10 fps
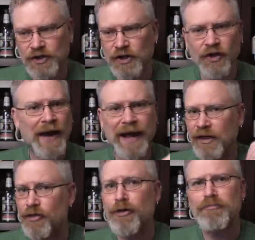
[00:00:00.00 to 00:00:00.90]
So you're
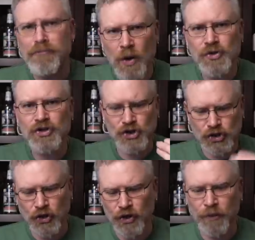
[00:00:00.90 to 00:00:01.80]
adding the most
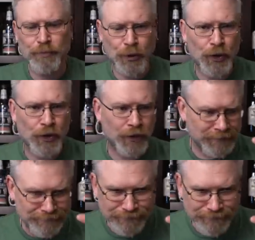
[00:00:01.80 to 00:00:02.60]
sugar per